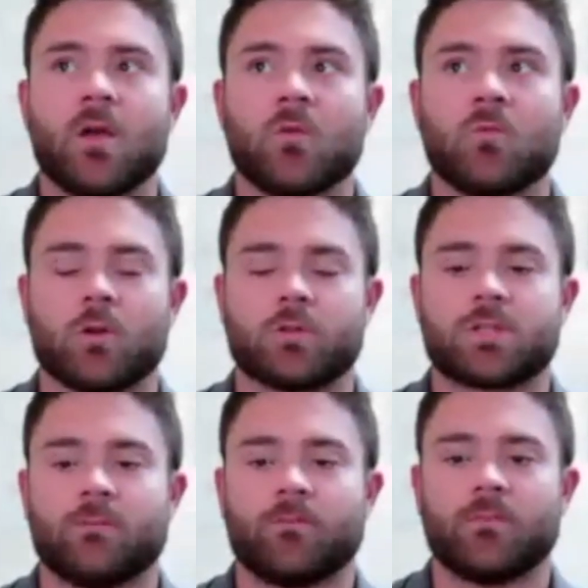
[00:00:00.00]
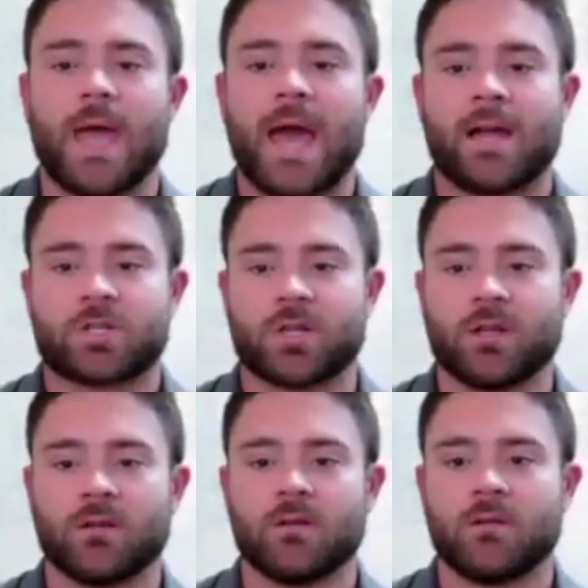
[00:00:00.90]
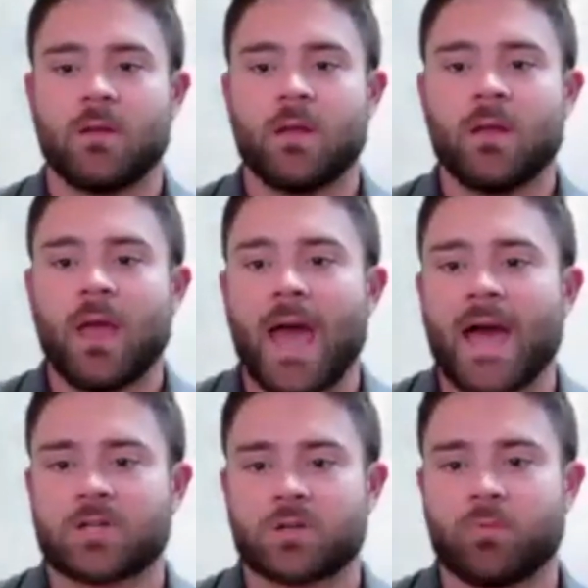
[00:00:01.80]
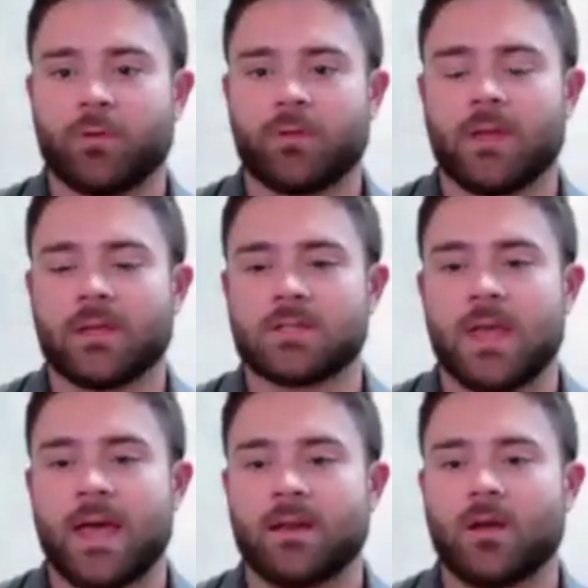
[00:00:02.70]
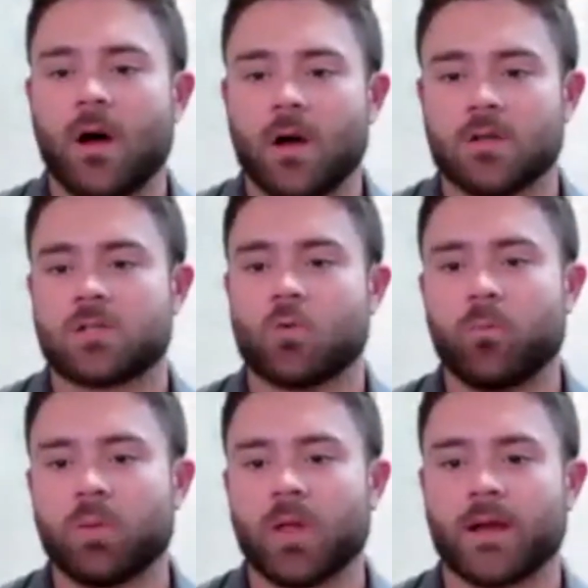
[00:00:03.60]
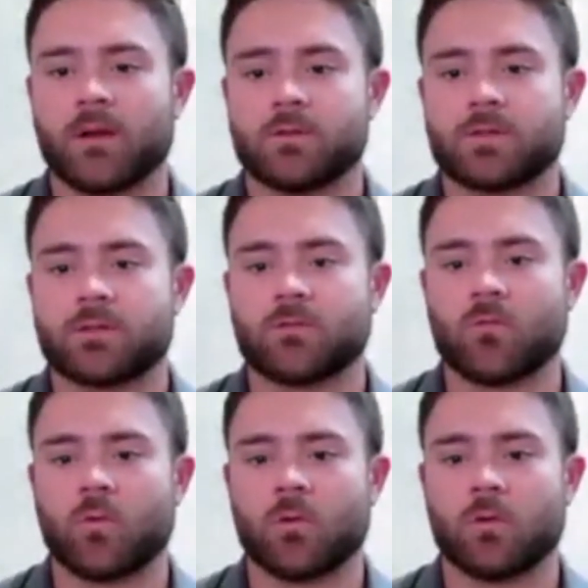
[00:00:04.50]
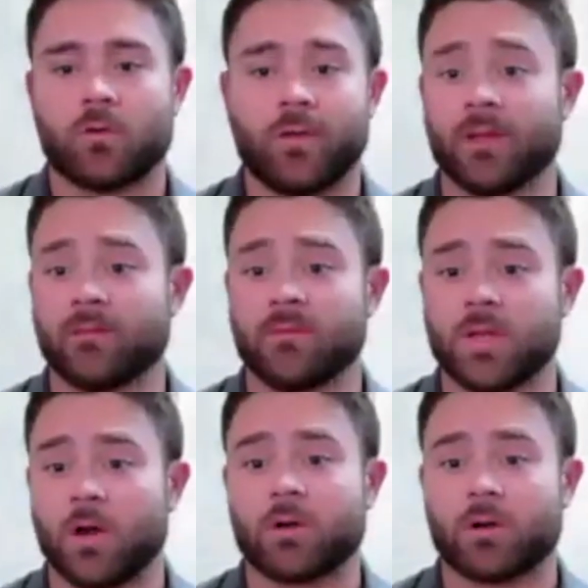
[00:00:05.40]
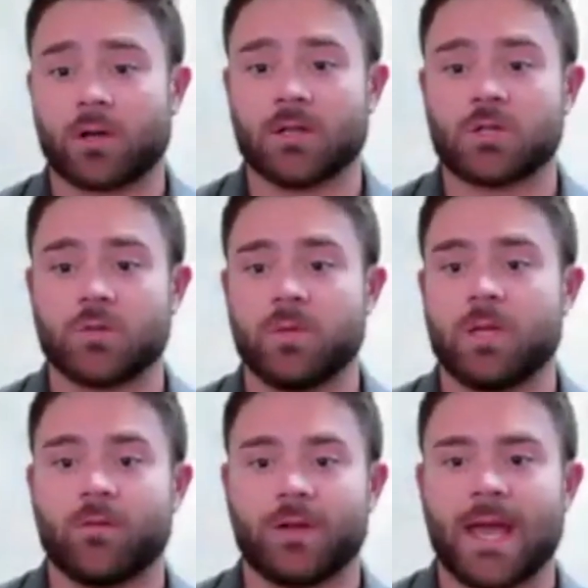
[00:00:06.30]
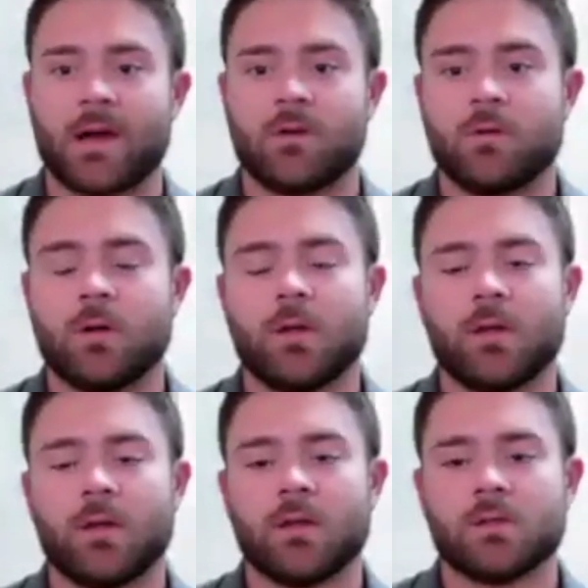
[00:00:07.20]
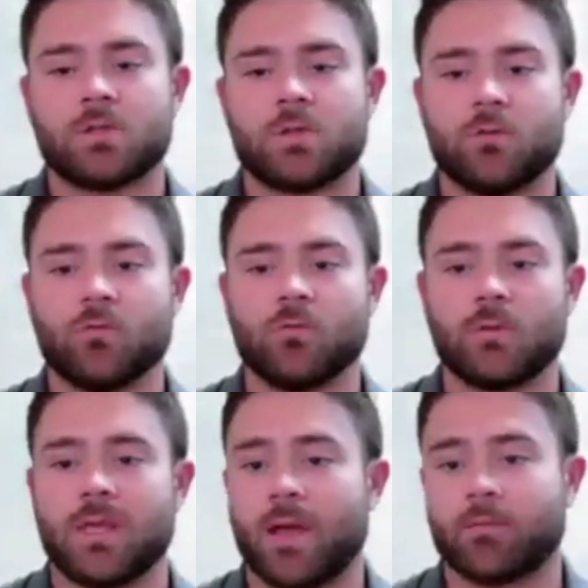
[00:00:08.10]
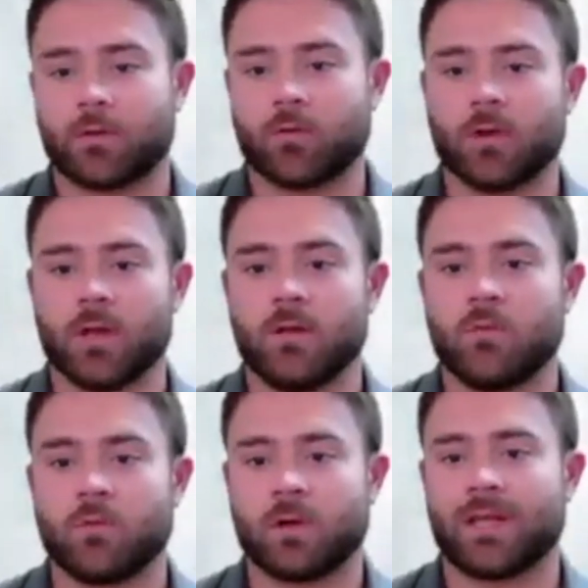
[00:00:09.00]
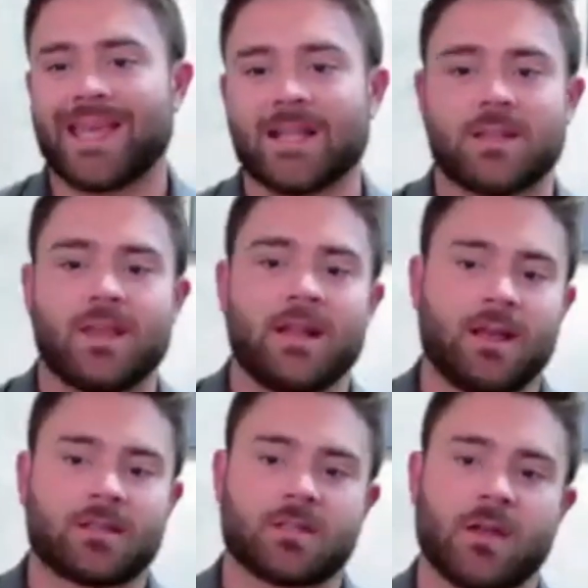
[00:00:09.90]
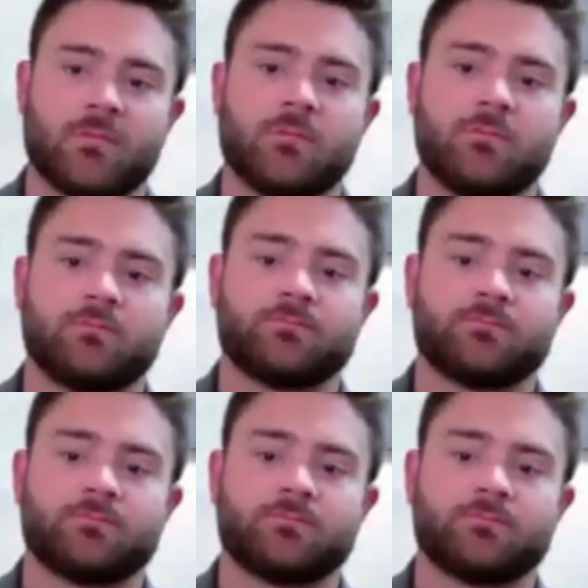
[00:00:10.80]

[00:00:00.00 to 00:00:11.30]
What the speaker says: what are some actionable things that high school players or even younger kids should be doing now to get recruited or to get to that next level?